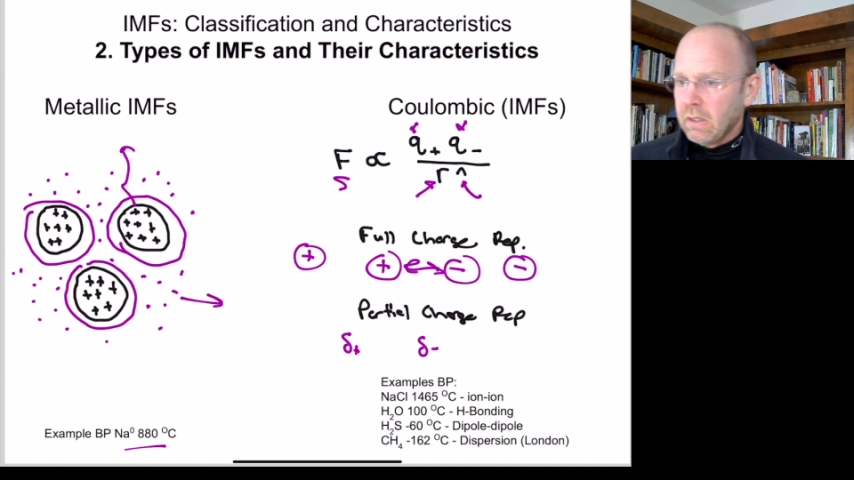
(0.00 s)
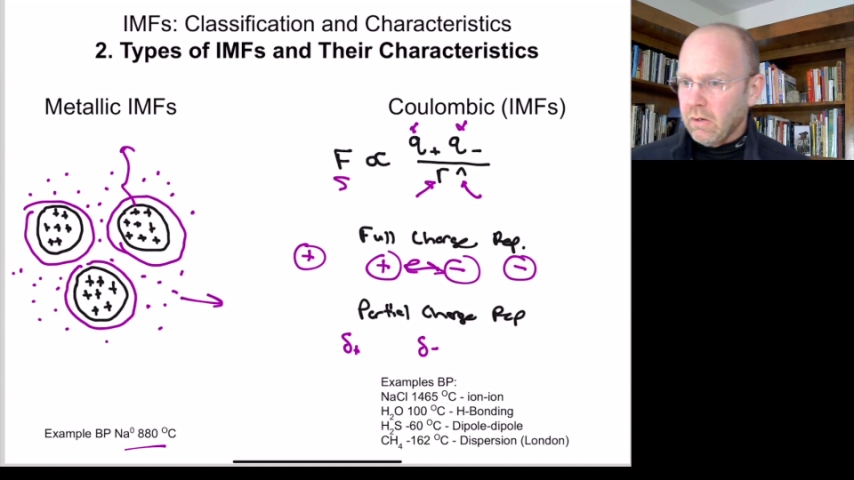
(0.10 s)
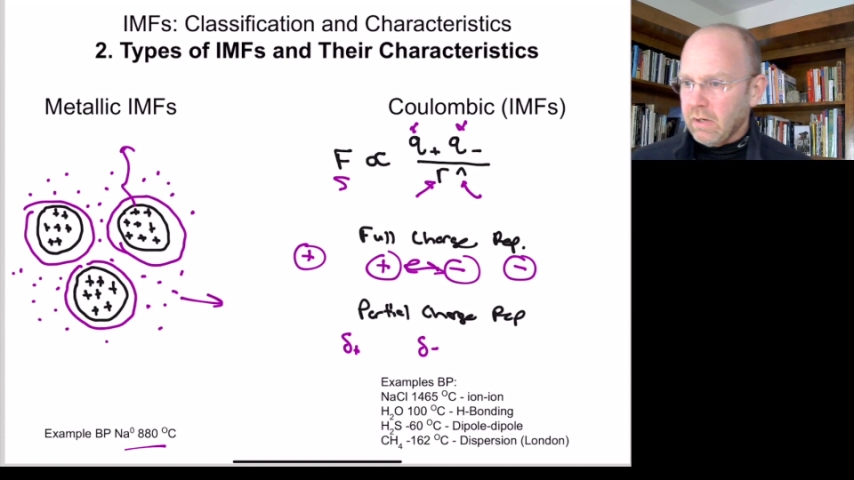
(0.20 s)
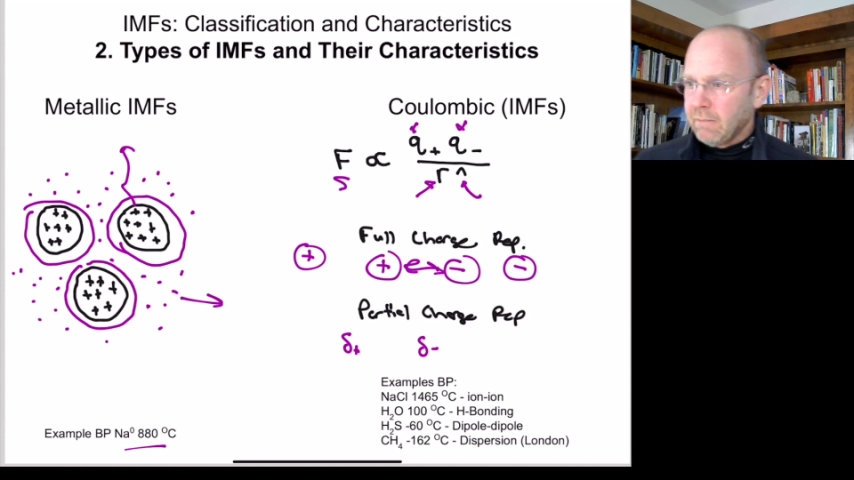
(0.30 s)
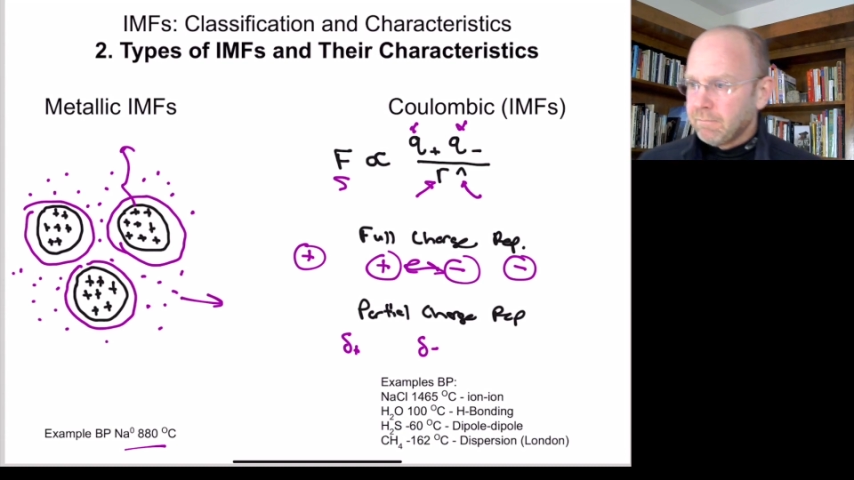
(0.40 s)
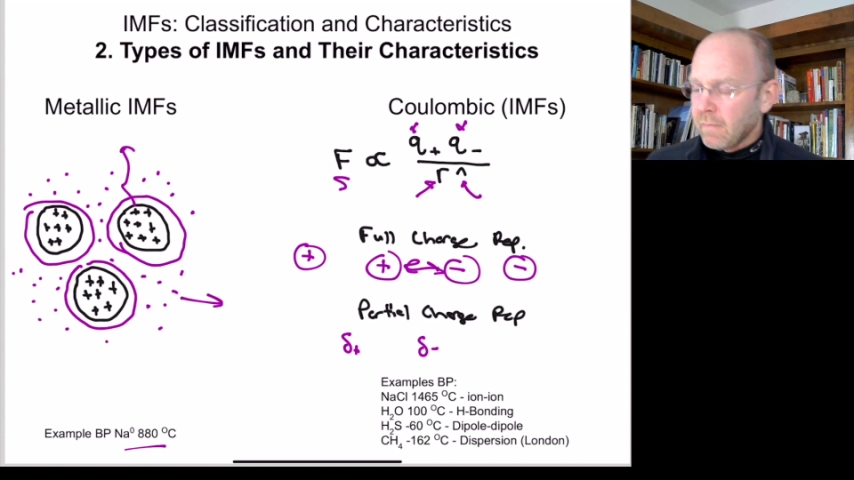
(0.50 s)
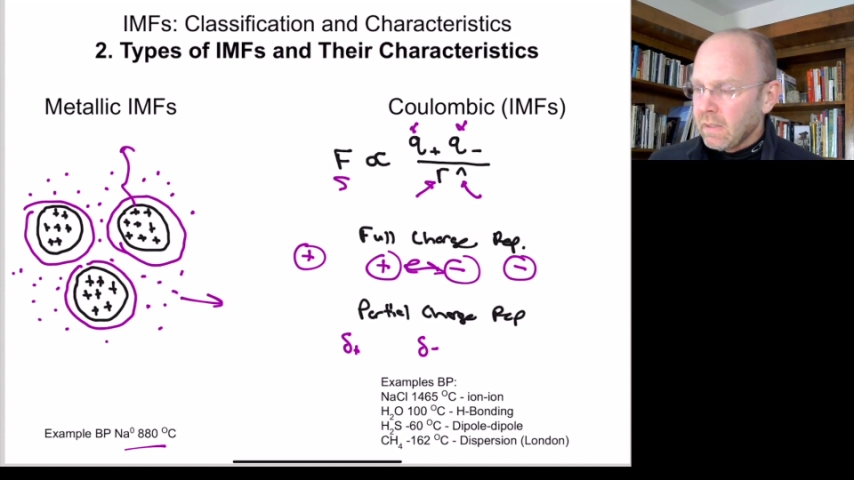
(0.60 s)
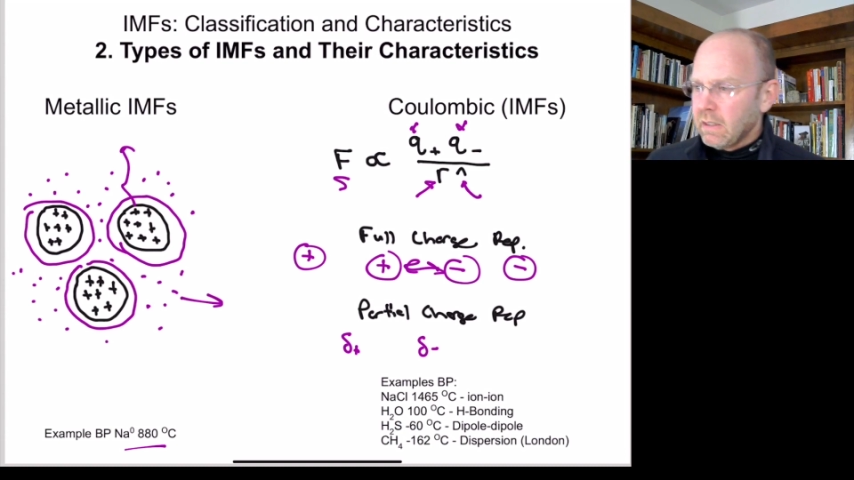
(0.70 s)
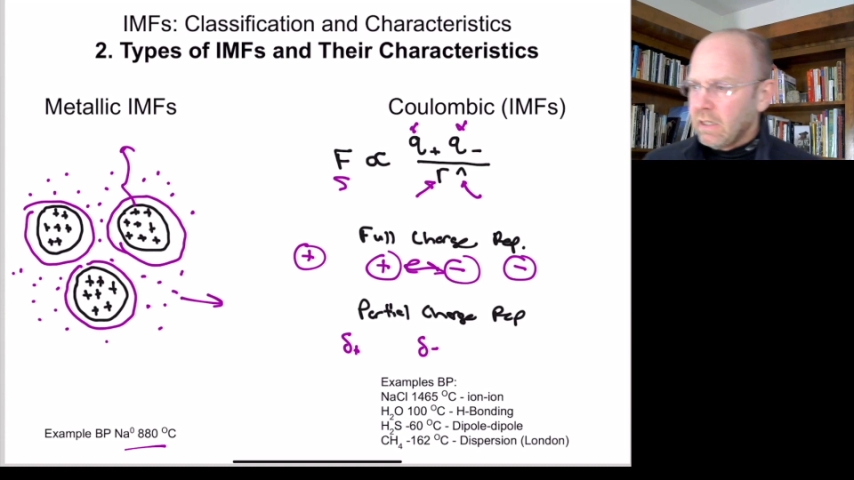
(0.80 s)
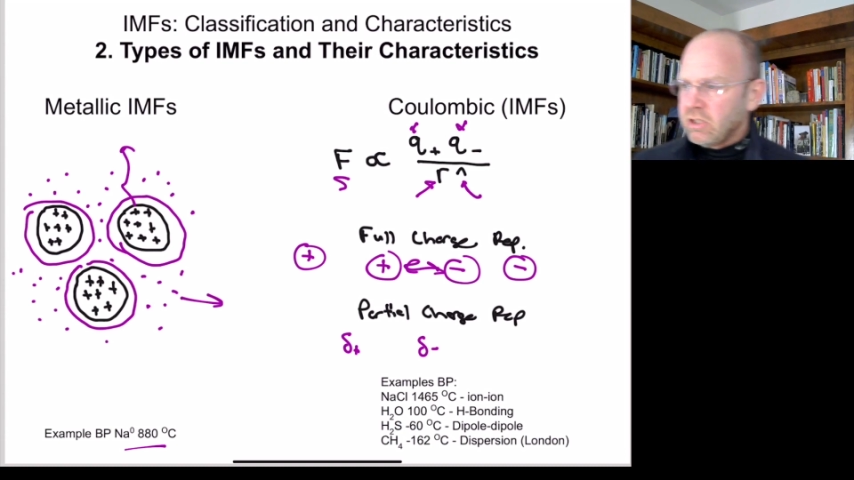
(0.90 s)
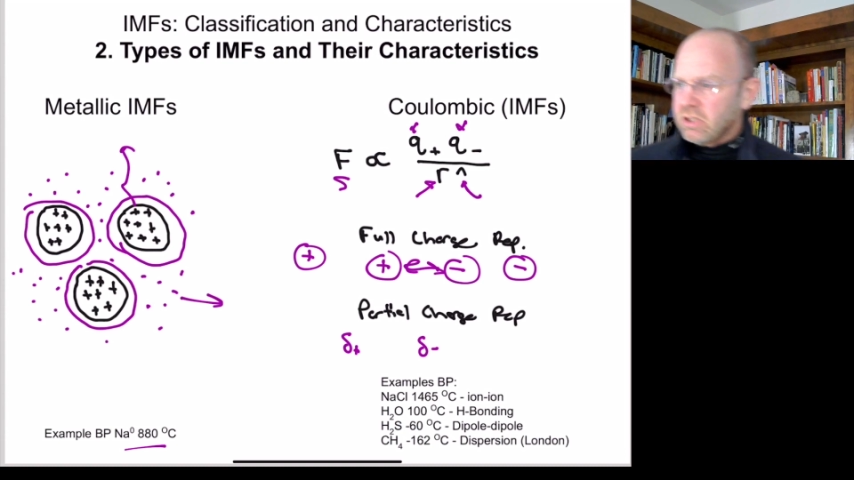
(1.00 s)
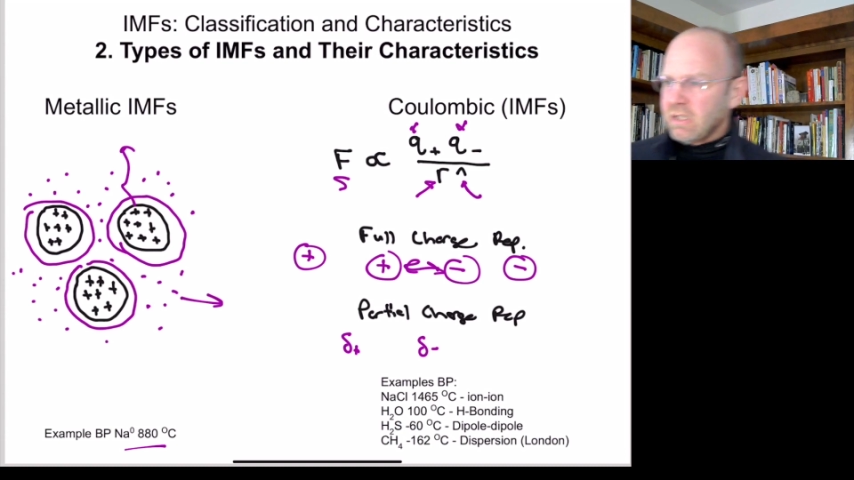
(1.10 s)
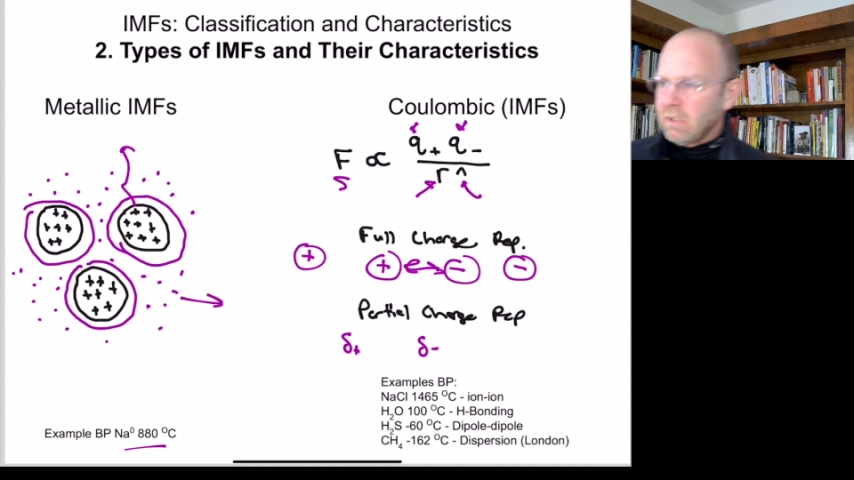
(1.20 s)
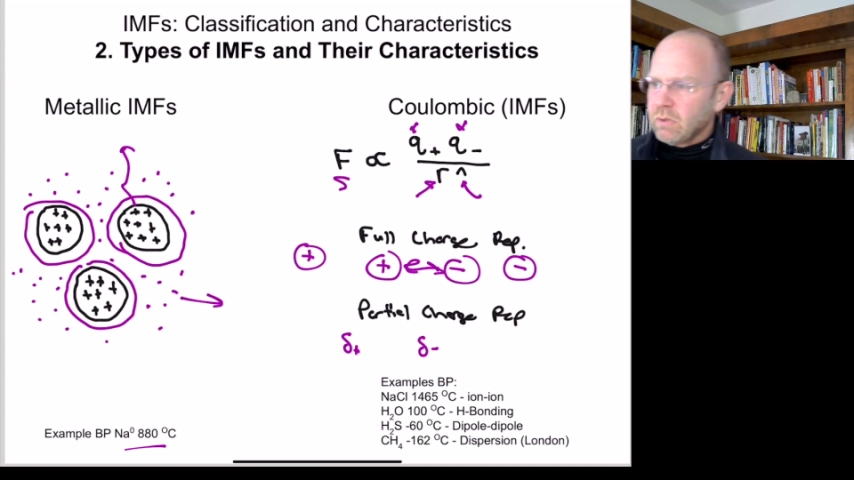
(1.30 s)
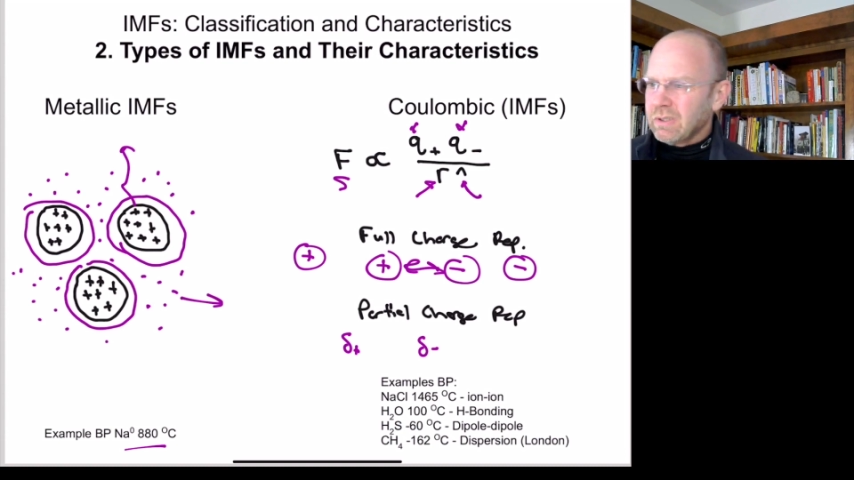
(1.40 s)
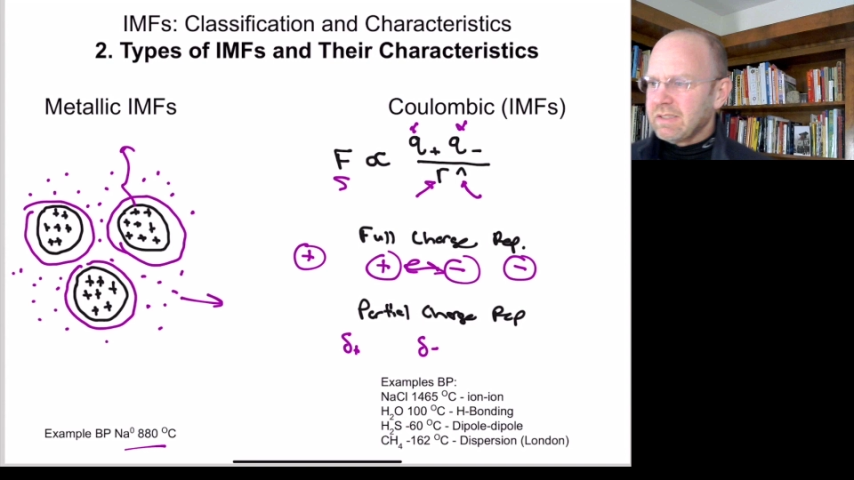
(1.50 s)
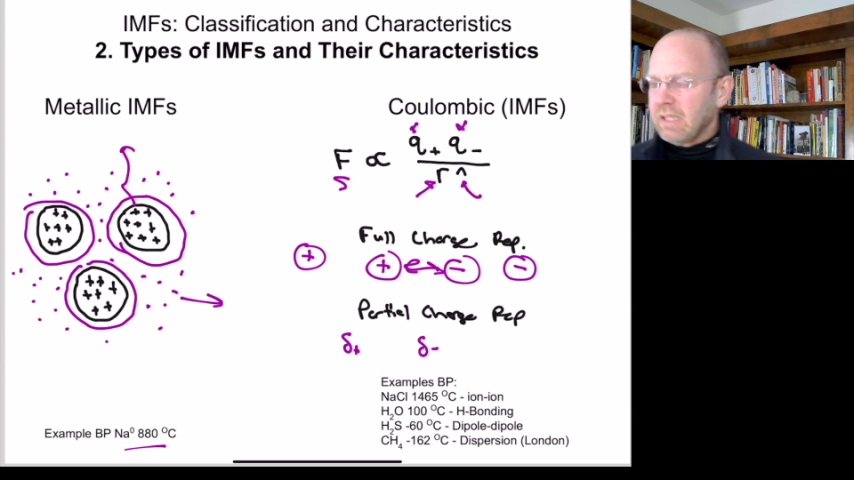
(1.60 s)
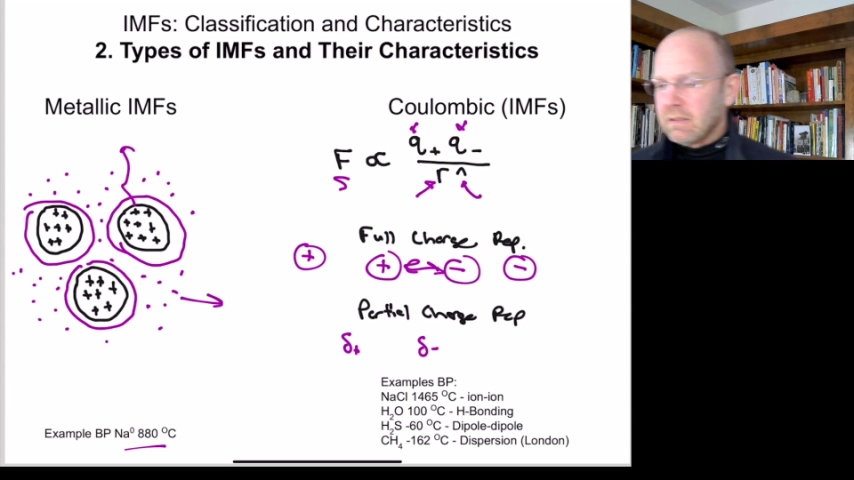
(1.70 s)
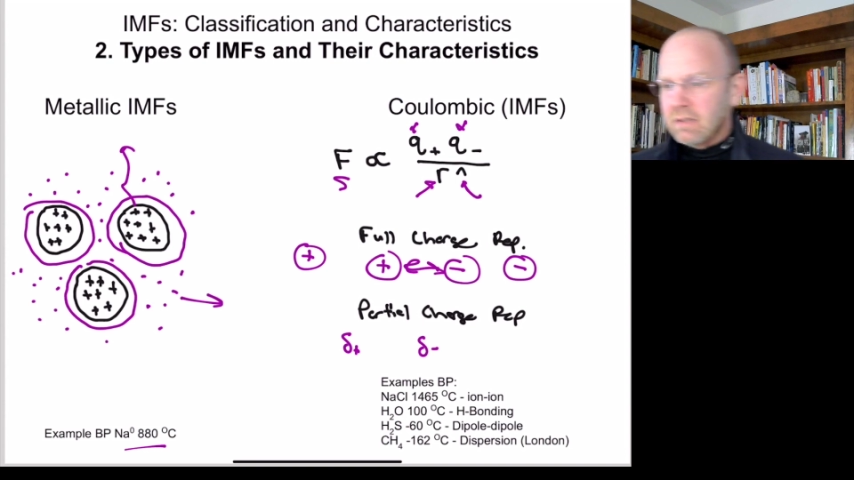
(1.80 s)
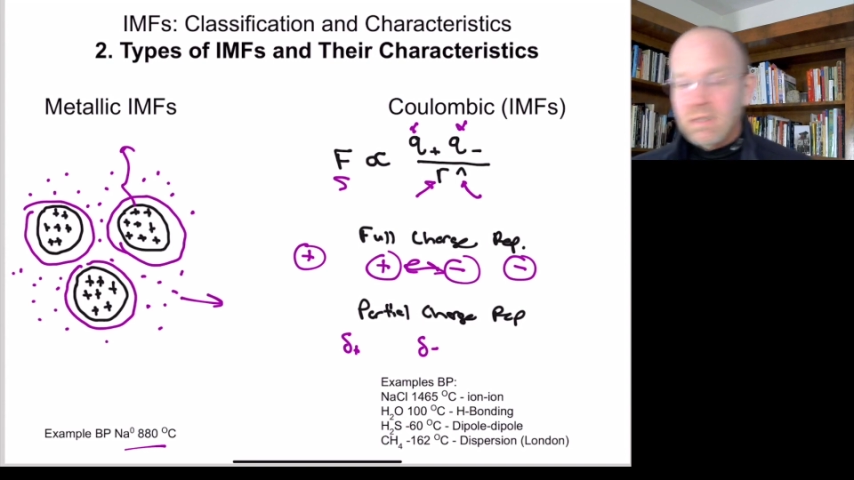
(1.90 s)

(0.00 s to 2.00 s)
Okay? And just to give you a sense,